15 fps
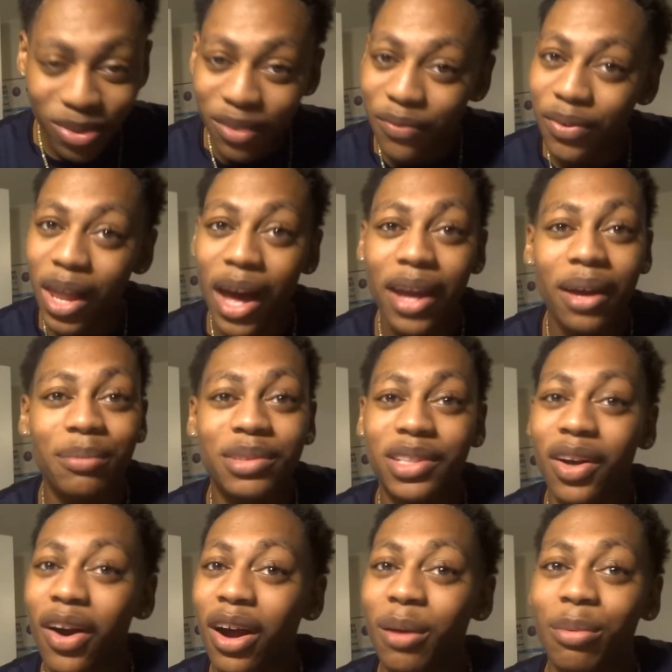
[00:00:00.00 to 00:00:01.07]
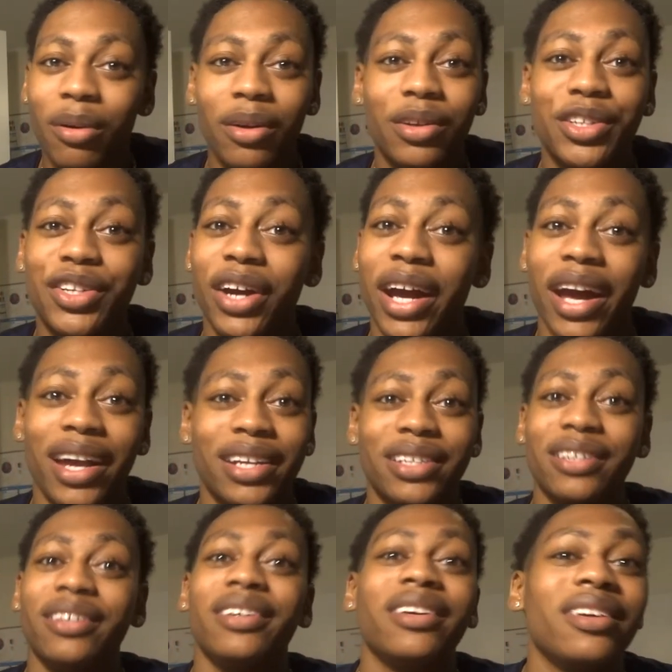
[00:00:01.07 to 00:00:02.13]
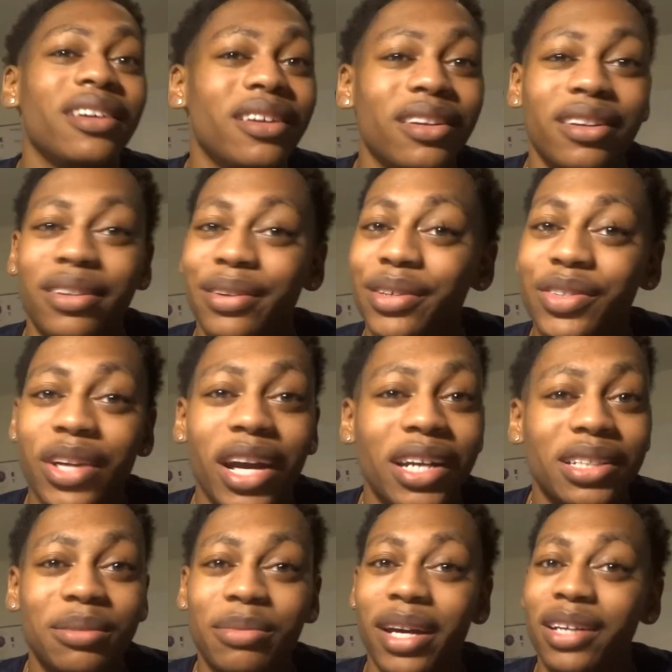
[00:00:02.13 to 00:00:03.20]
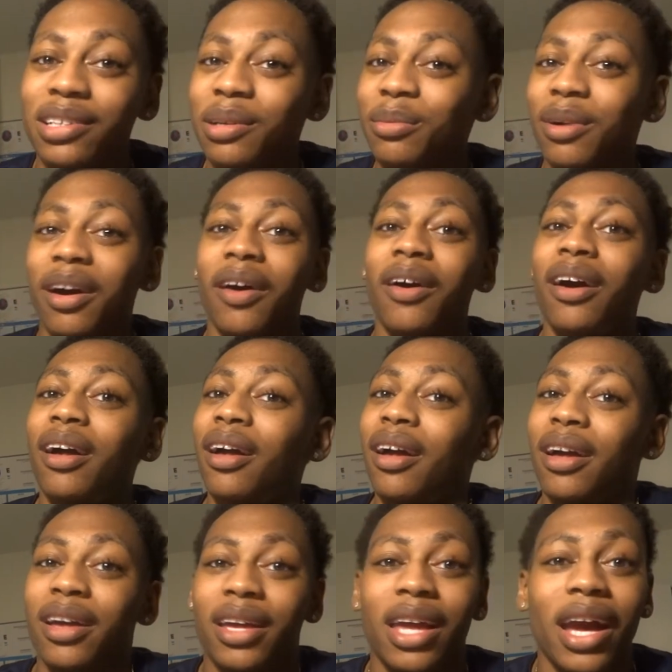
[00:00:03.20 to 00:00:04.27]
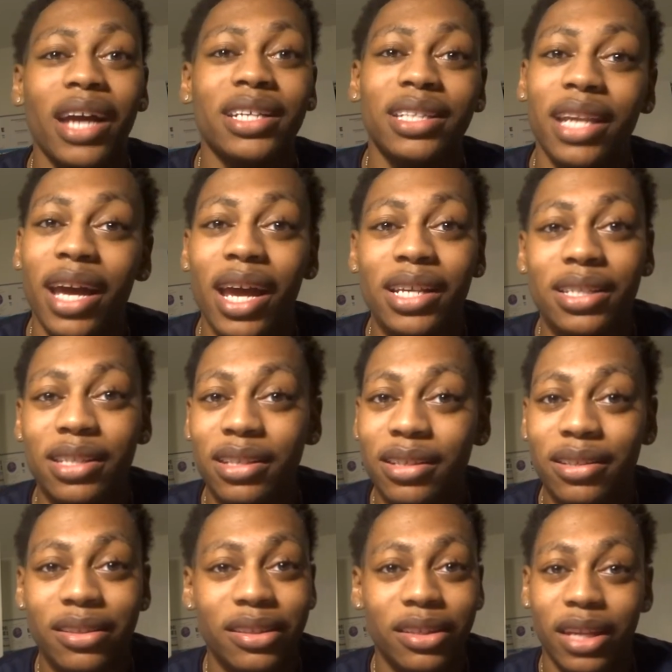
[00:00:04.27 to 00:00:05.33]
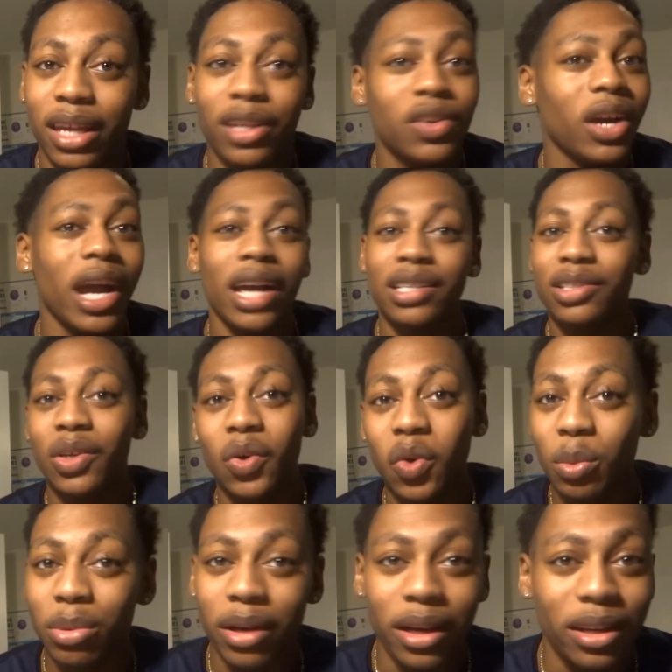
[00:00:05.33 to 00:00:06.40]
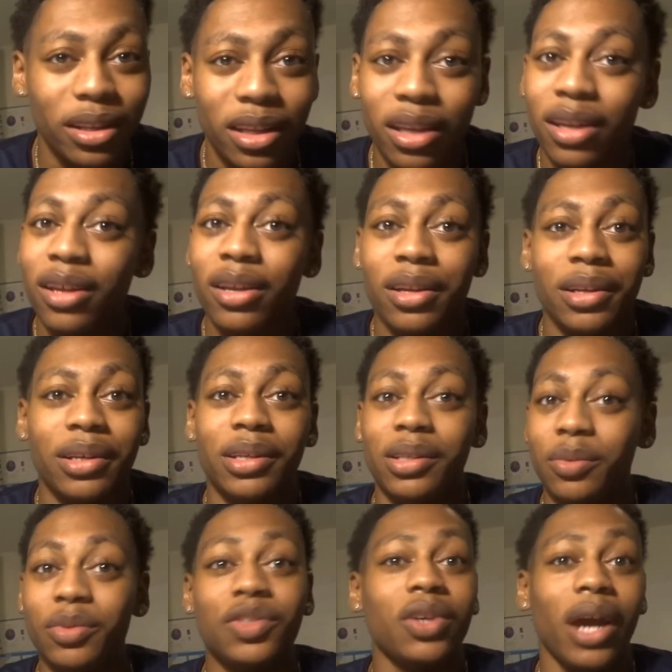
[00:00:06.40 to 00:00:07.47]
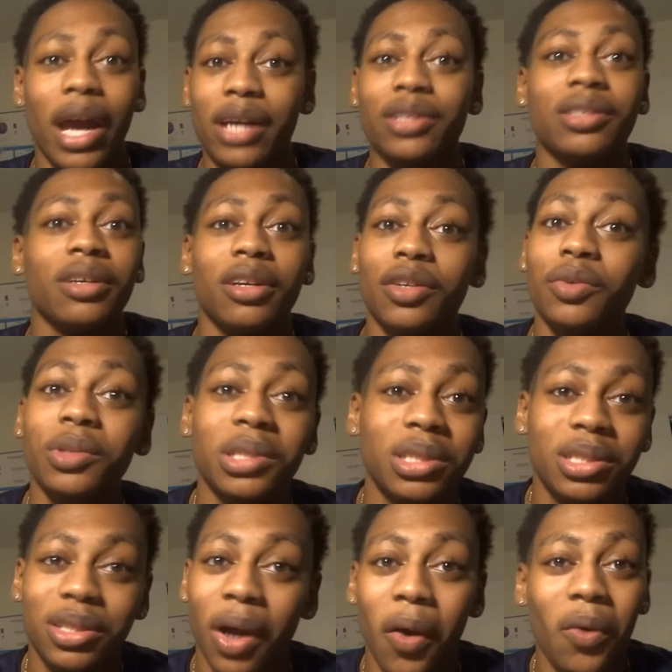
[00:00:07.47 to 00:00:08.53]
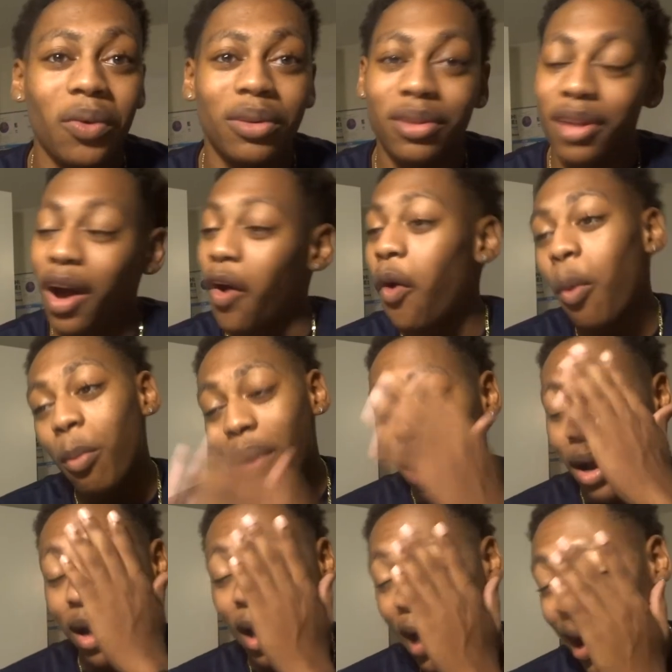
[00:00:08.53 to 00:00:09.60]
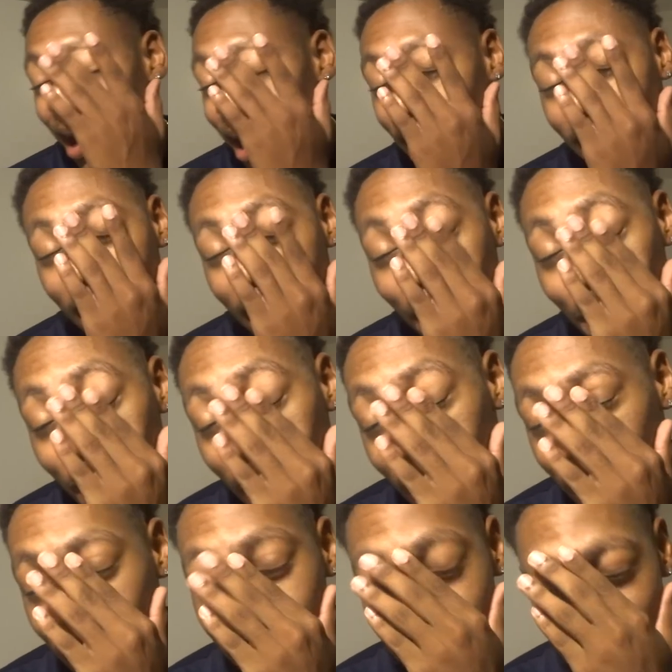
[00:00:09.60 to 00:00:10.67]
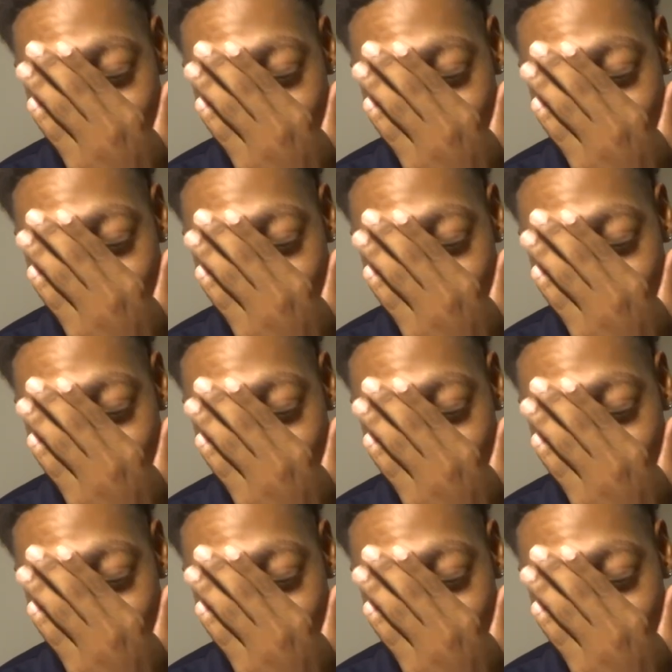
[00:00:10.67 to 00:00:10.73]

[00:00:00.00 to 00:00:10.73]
Flight, I'm sorry, bro. You trash. You trash in basketball. Cash Nasty, he trash too, but you trash, sir. You just don't. Oh, my God, bro.